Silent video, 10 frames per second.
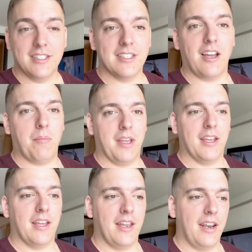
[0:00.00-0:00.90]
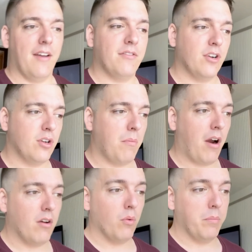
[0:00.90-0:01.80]
is coming and after
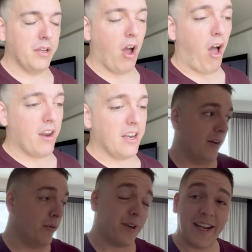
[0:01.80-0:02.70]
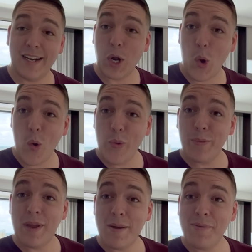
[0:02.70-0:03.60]
tomorrow we'll be gone. We're getting old
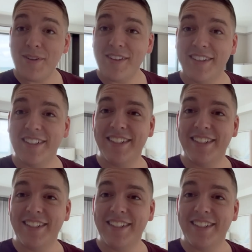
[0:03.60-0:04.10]
people.